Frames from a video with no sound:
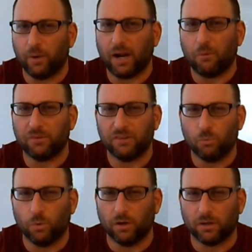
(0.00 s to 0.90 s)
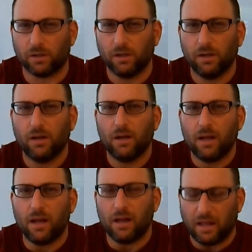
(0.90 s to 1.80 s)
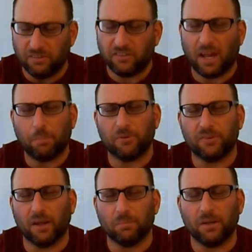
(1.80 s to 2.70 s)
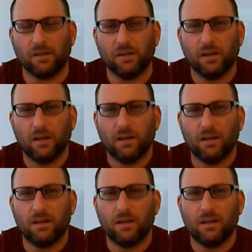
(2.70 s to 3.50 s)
when I was in work, and staple something,